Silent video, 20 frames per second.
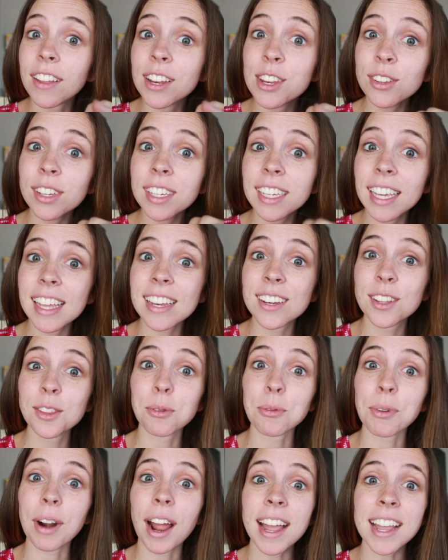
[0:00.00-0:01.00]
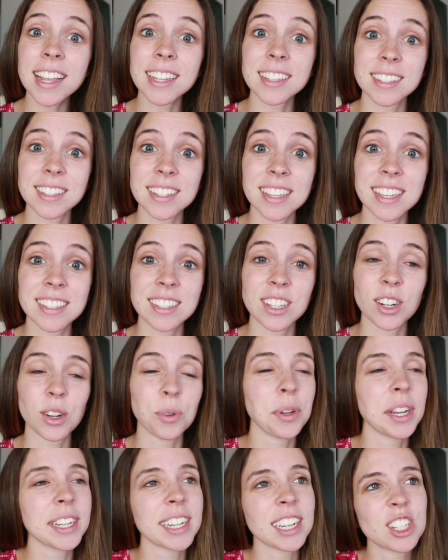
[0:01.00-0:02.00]
Then you can get into the rides
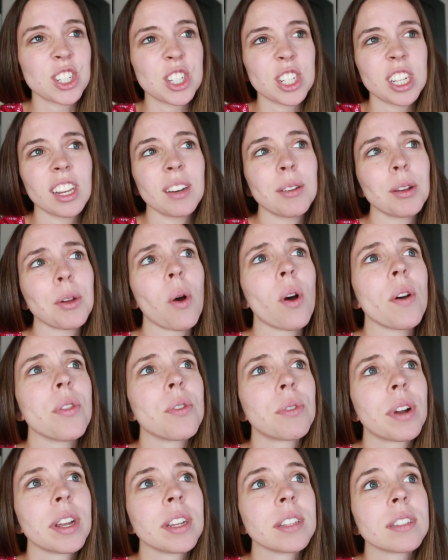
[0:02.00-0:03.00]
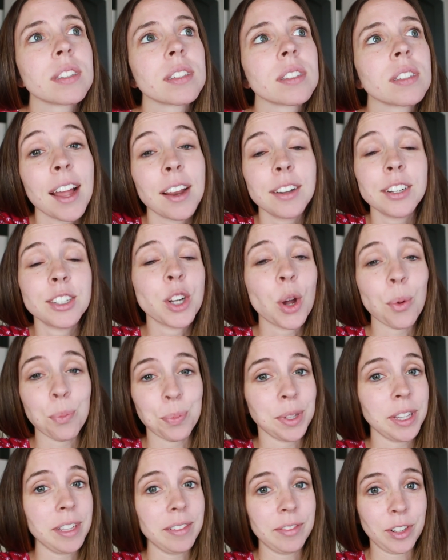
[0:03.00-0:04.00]
easier, like as she couldn't go on the rides. I
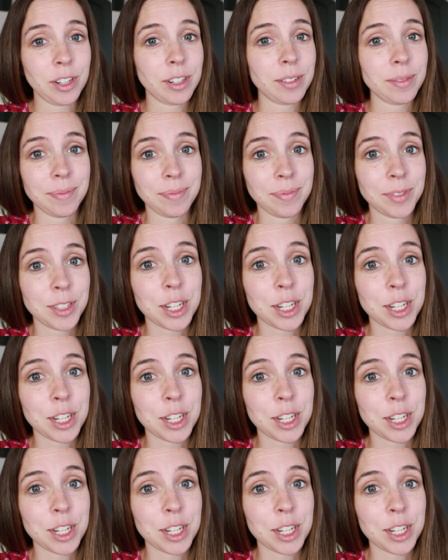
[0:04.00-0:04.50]
don't believe her.